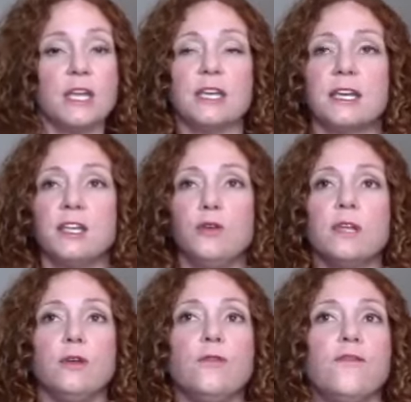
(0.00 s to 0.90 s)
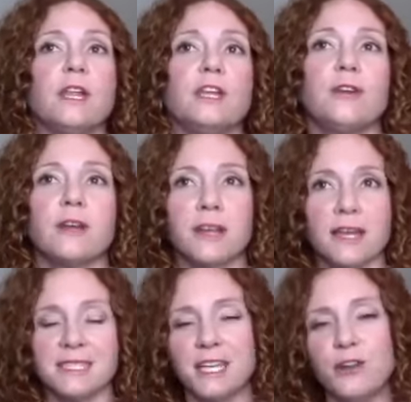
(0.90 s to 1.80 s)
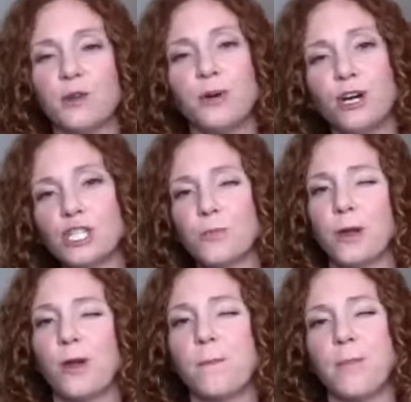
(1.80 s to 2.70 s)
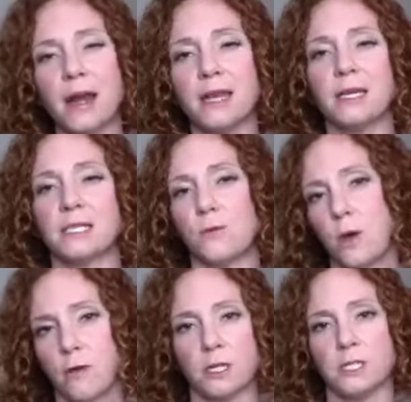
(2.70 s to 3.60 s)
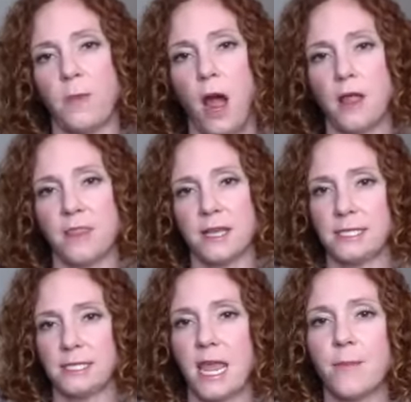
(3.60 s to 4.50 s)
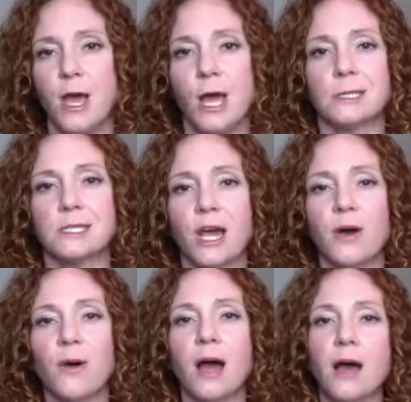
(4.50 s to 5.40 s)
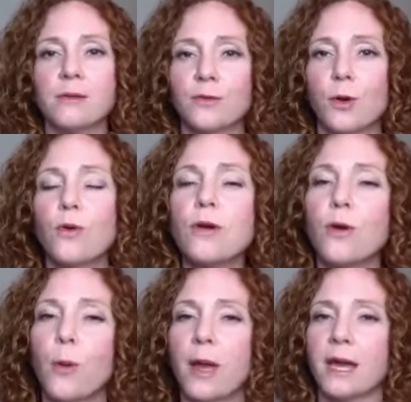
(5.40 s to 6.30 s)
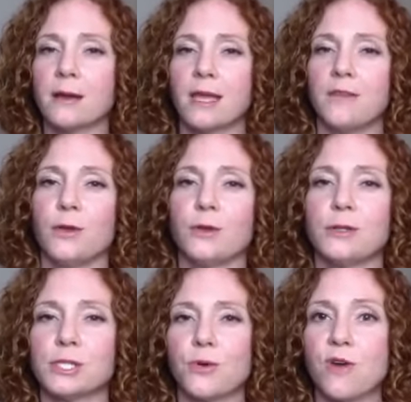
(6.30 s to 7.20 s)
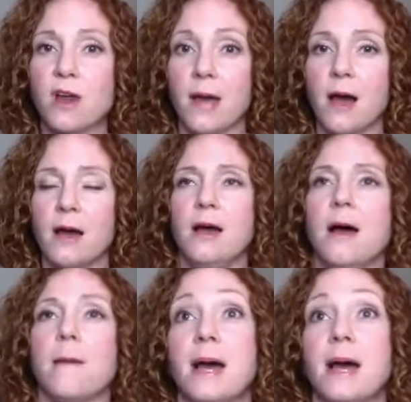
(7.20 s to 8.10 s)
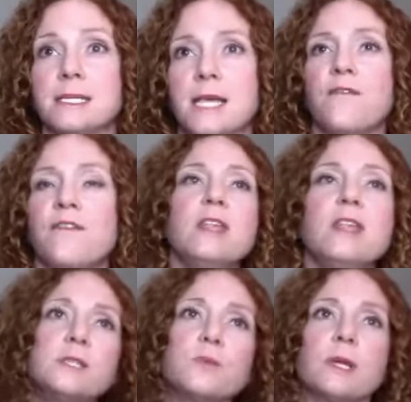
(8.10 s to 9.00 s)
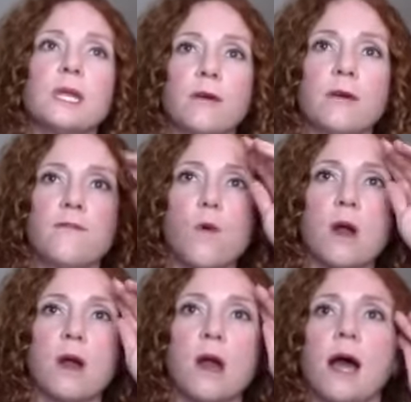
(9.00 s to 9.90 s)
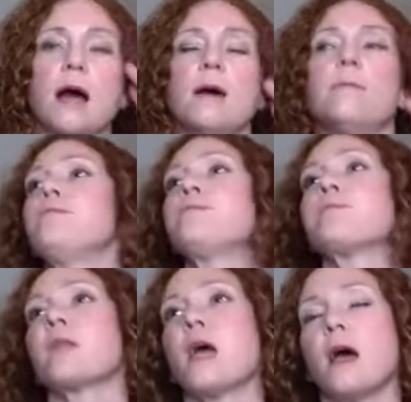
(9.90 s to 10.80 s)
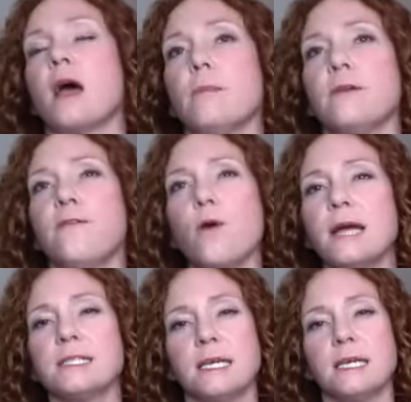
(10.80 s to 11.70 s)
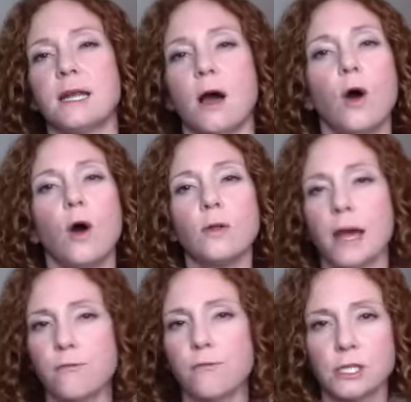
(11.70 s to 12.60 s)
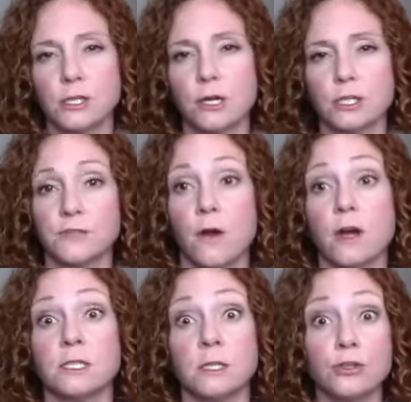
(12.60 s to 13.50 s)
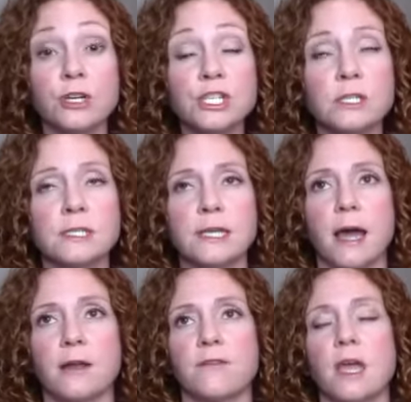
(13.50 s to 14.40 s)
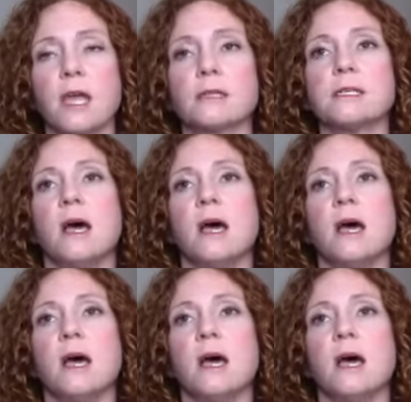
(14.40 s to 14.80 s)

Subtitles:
you feel like you're going to continue to push, but your body doesn't want to respond the same. So real quick, I'll give you a little story about myself. And this is really before I did a whole lot of research as far as the nutrition side of things.